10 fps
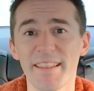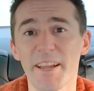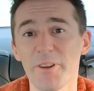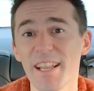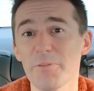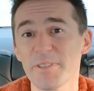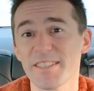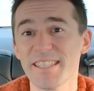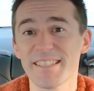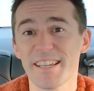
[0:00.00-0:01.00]
Now, Elon
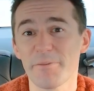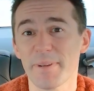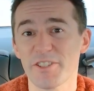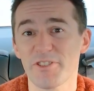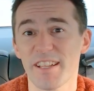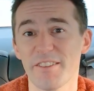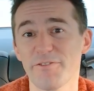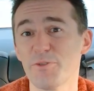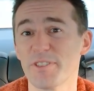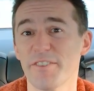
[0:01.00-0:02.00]
Musk did say on Battery Day that
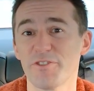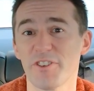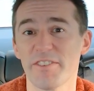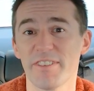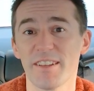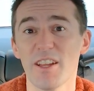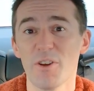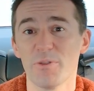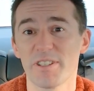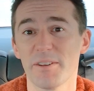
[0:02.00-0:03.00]
full self-driving
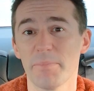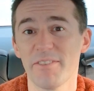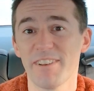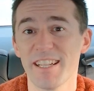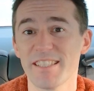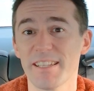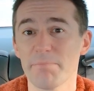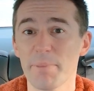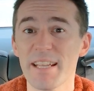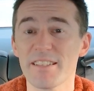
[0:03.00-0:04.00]
was going to be released
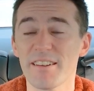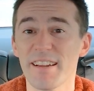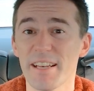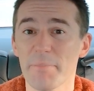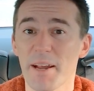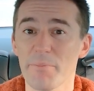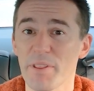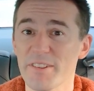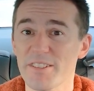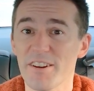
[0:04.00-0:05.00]
in beta in about a
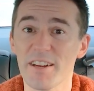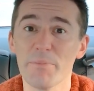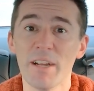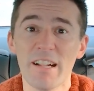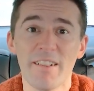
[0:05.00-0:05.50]
month's time,